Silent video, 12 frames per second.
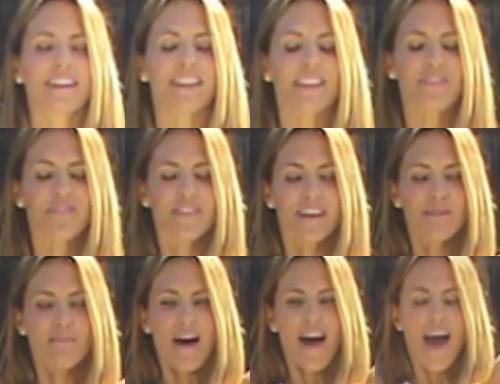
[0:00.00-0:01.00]
lift
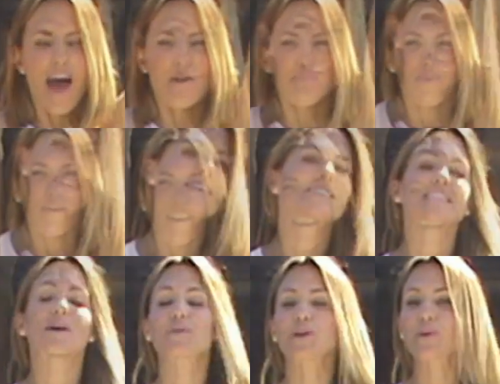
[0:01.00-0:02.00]
them up. So
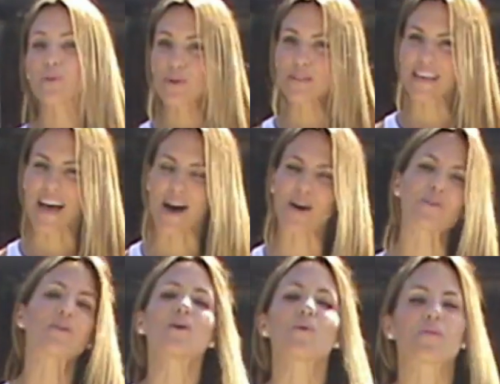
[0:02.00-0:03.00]
now we're gonna cool
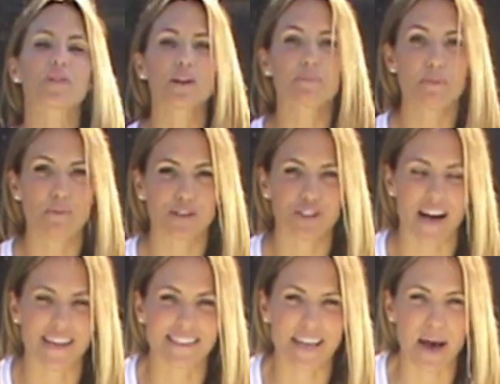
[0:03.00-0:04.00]
down with a little bit more
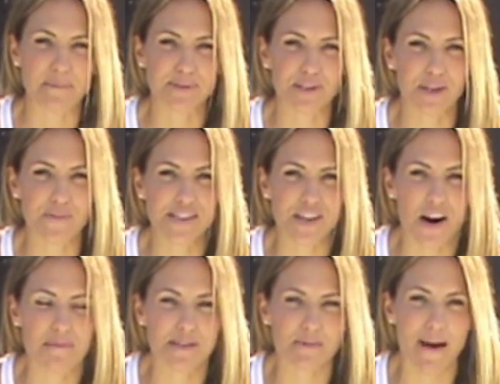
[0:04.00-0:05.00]
triceps. You're gonna reach your
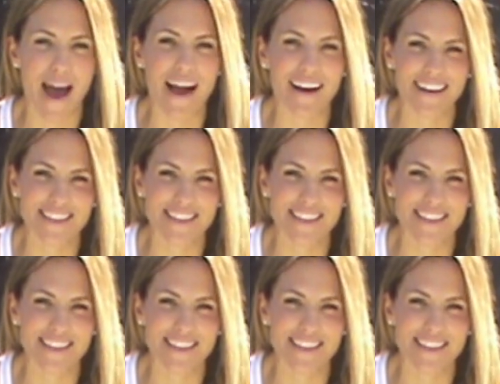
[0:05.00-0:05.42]
arms back